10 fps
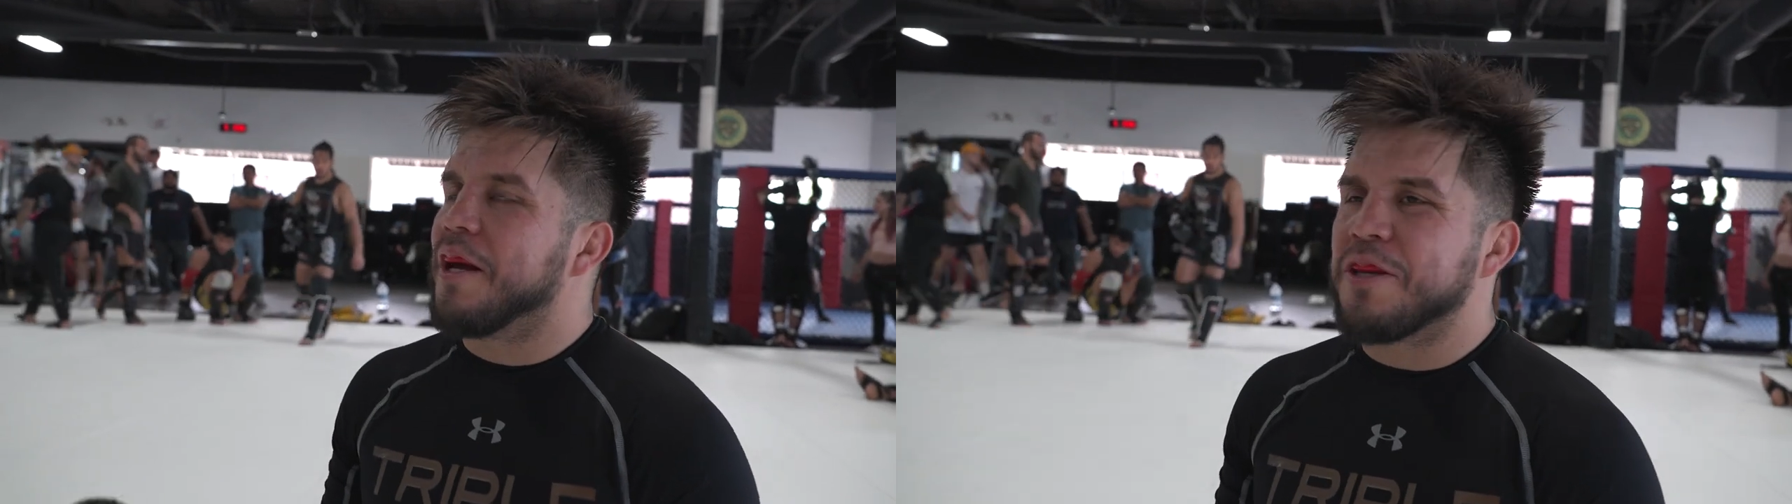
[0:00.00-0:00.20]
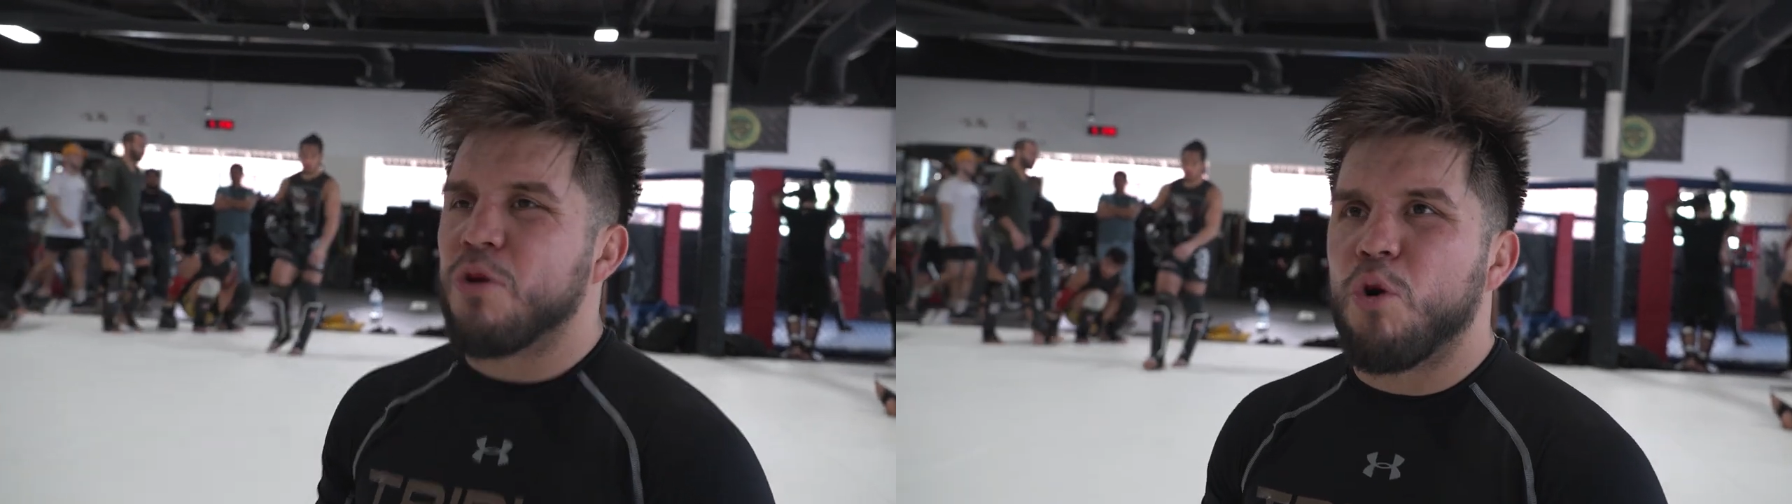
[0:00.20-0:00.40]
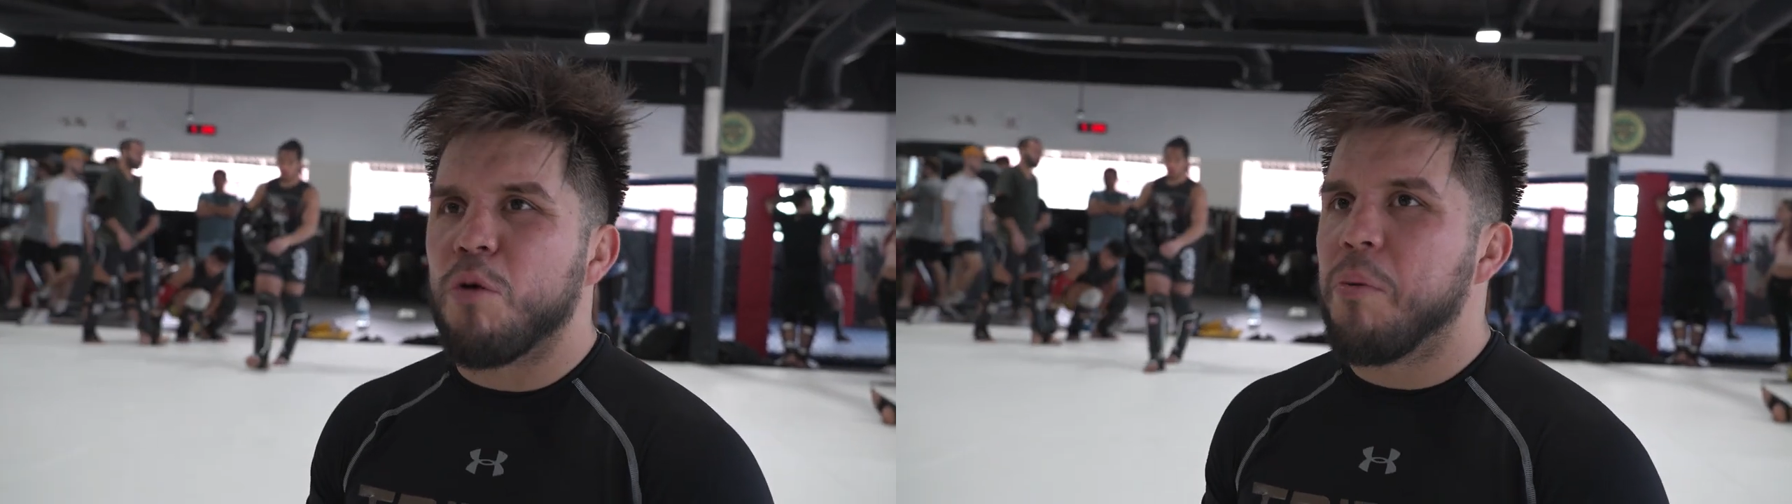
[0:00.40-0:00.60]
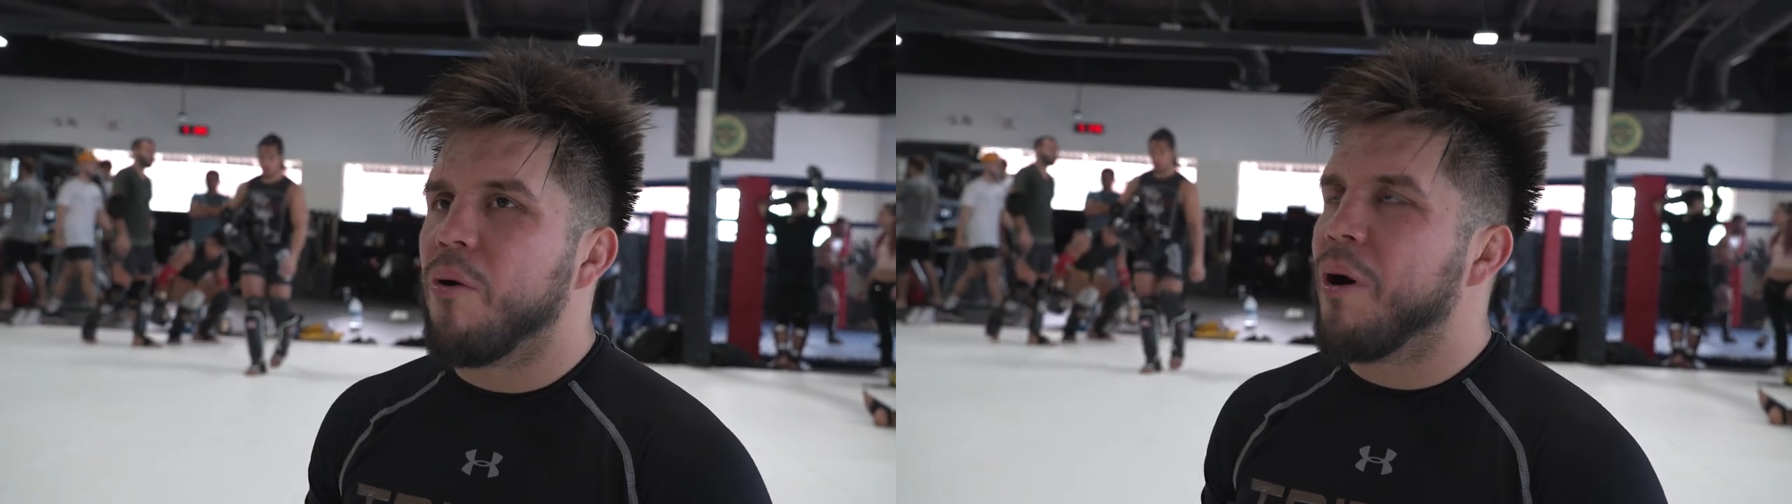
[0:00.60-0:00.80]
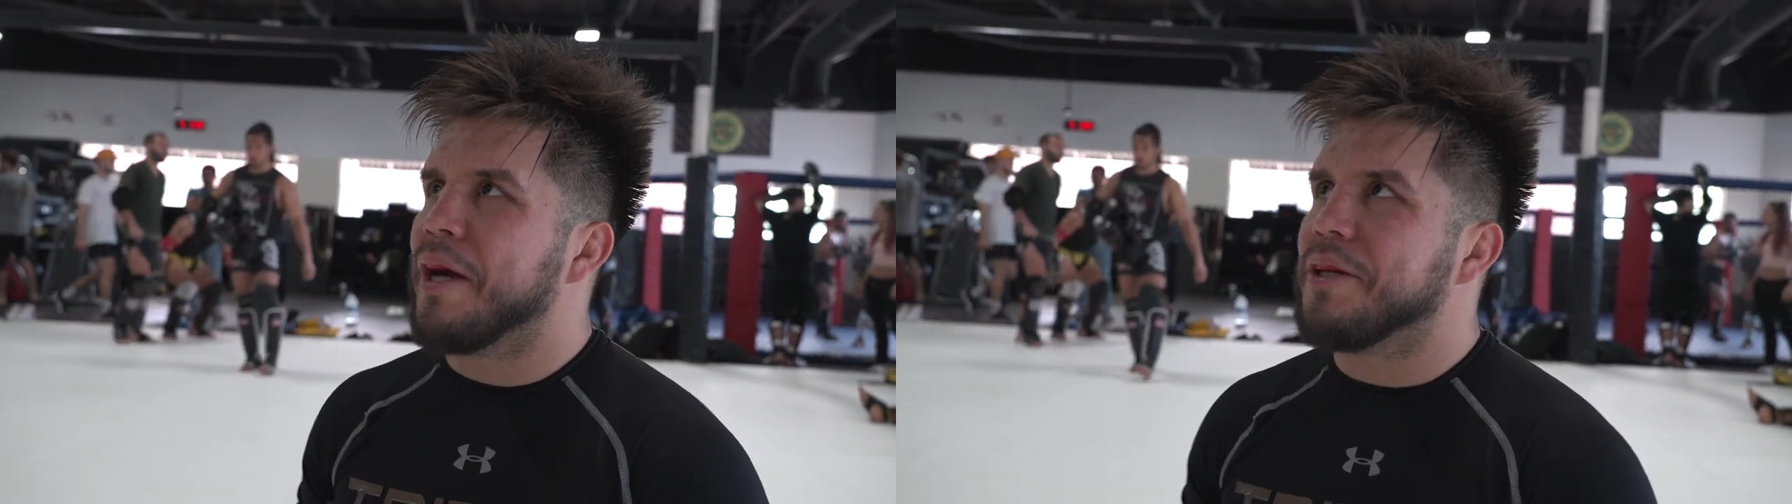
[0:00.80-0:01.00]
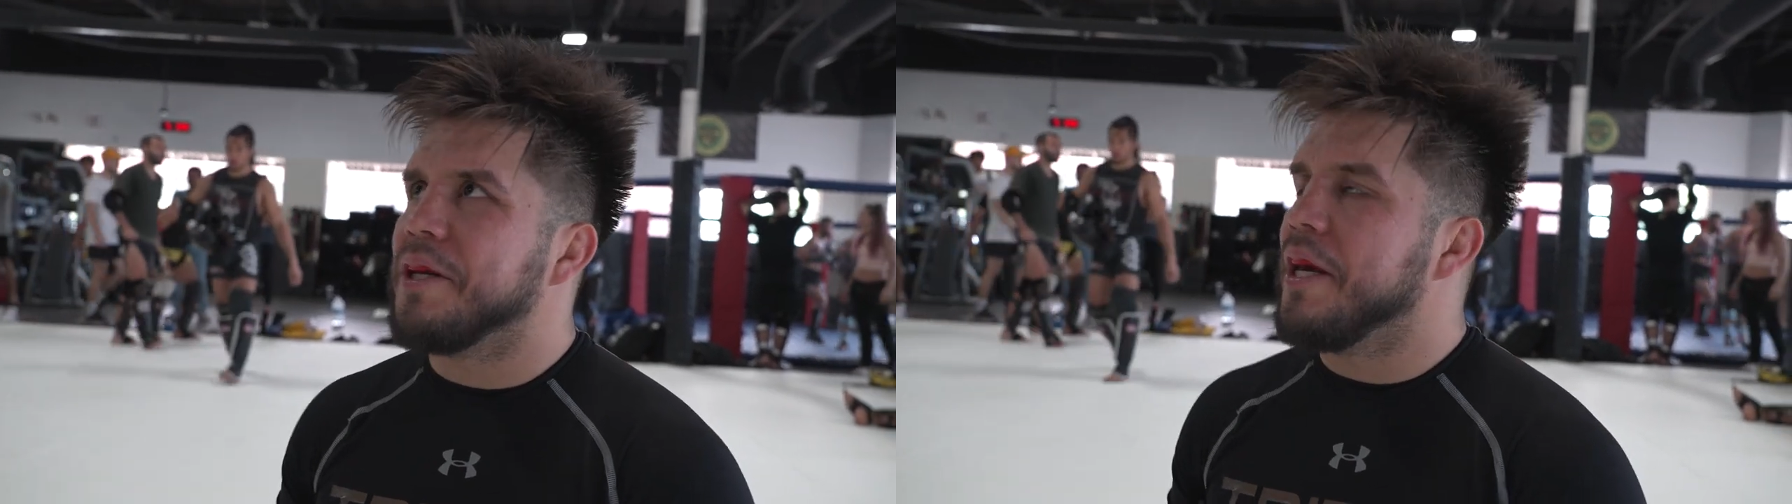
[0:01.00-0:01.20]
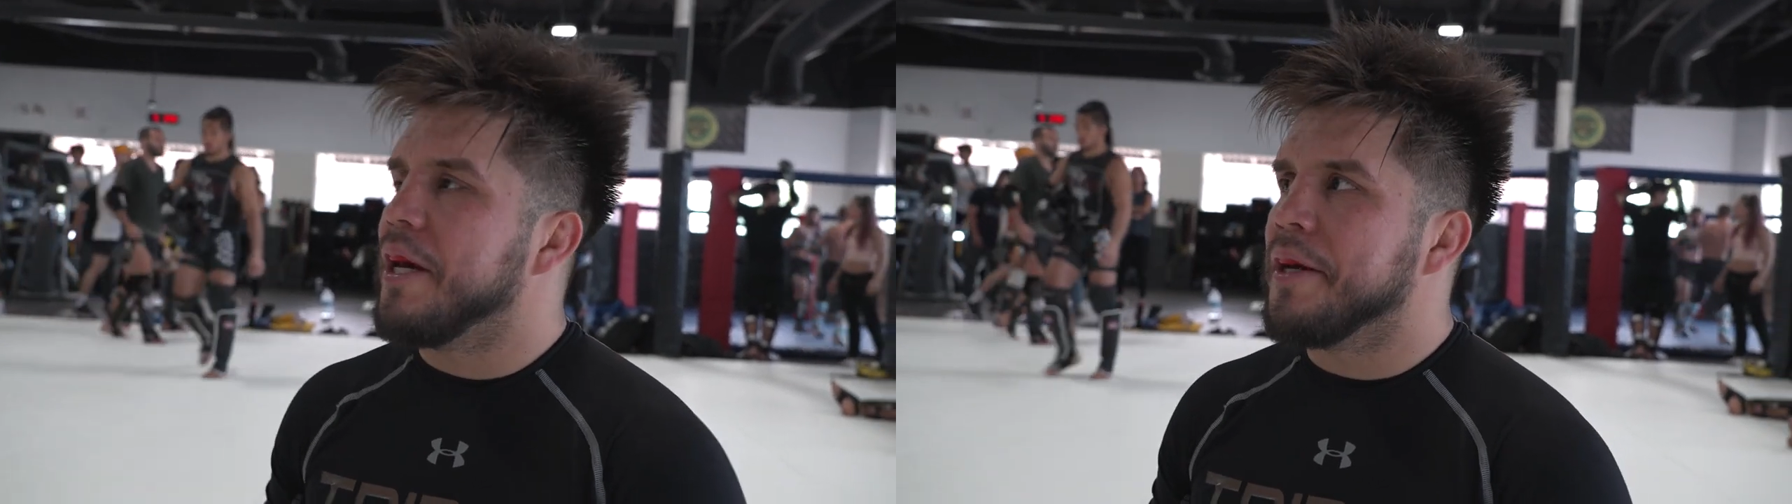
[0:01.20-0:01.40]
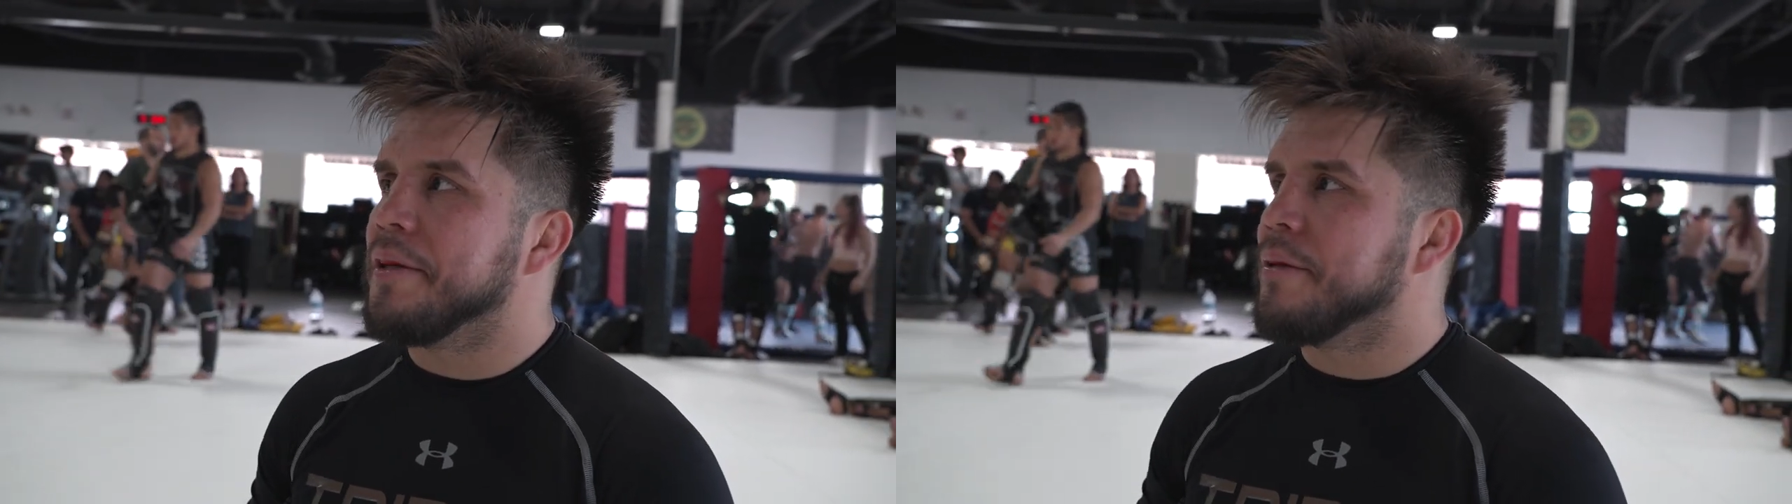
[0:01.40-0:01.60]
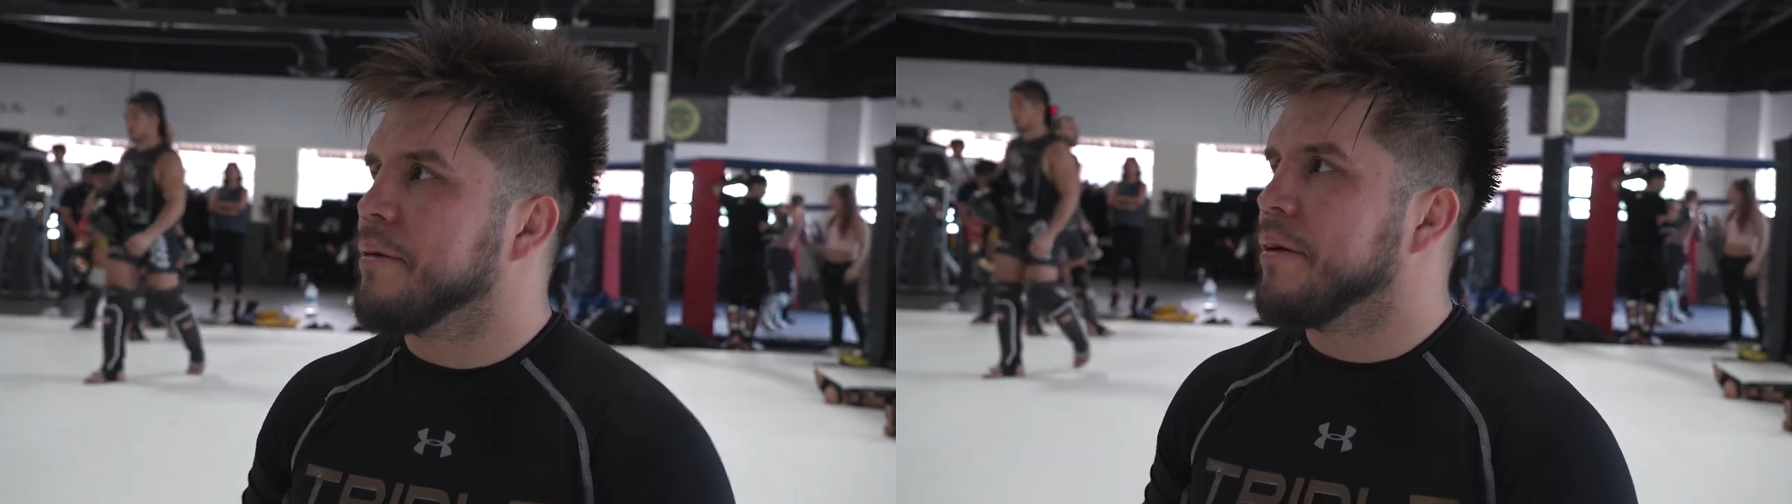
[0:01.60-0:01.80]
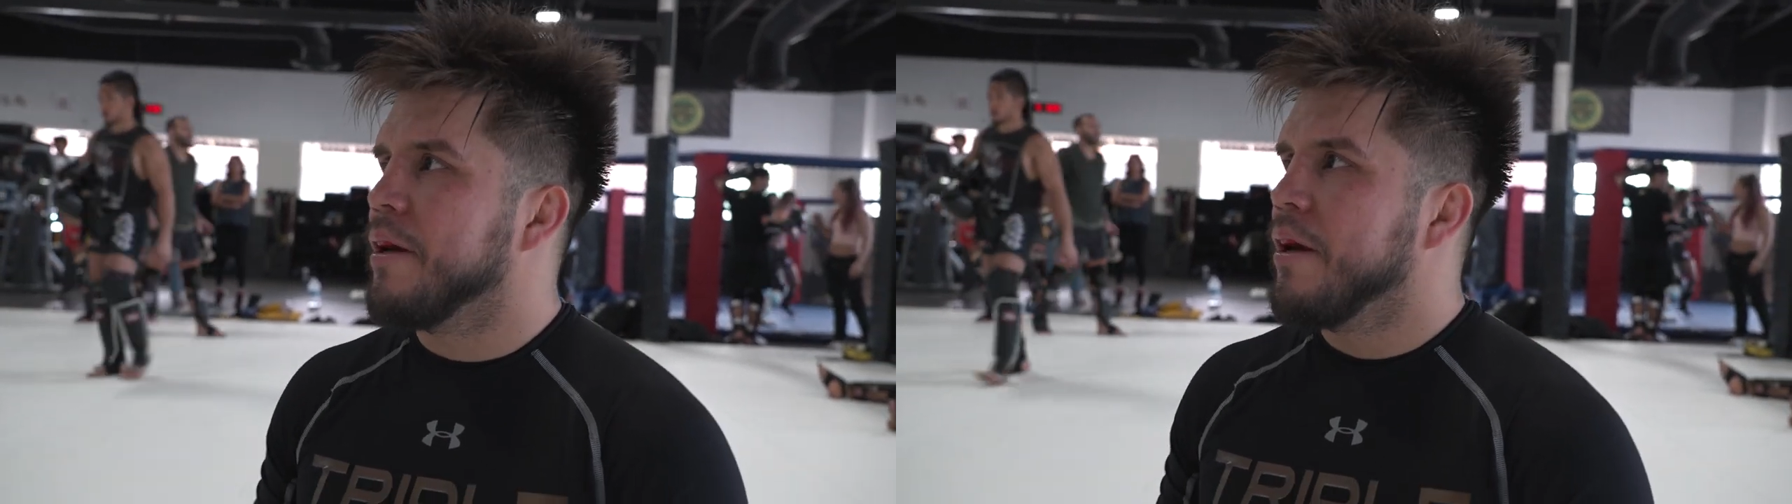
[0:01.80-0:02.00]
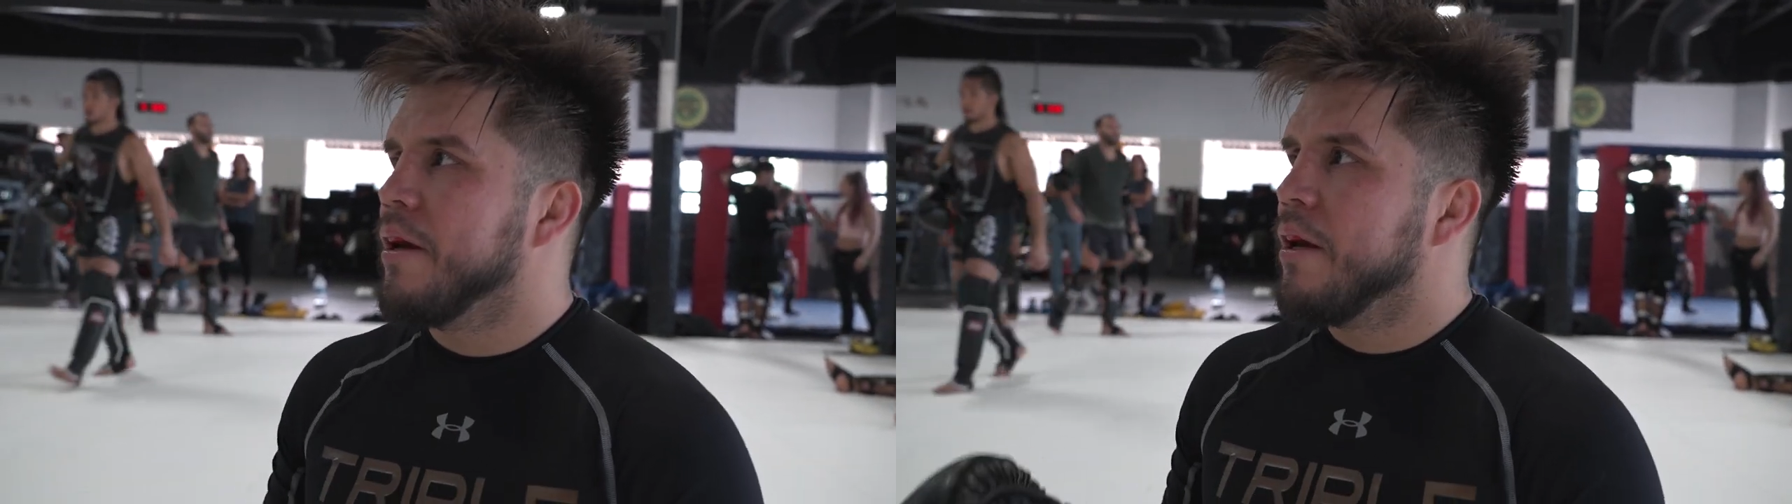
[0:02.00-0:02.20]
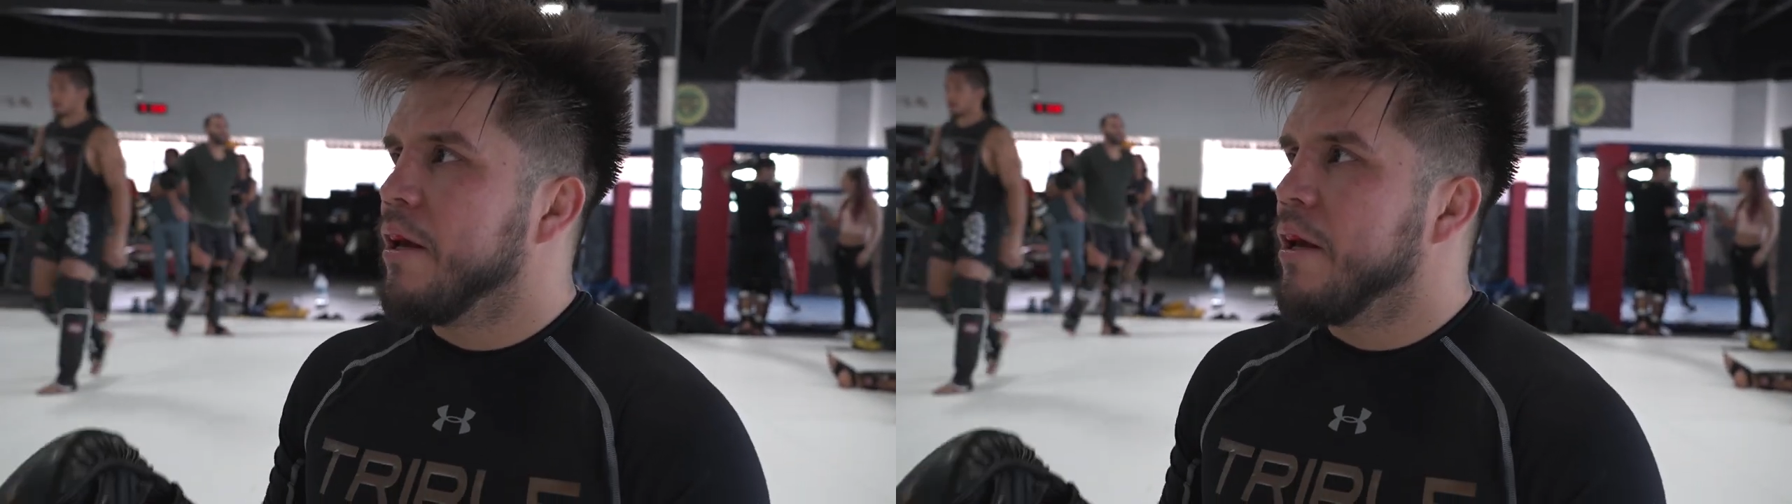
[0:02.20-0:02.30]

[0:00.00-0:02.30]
As horrible as he is, yep,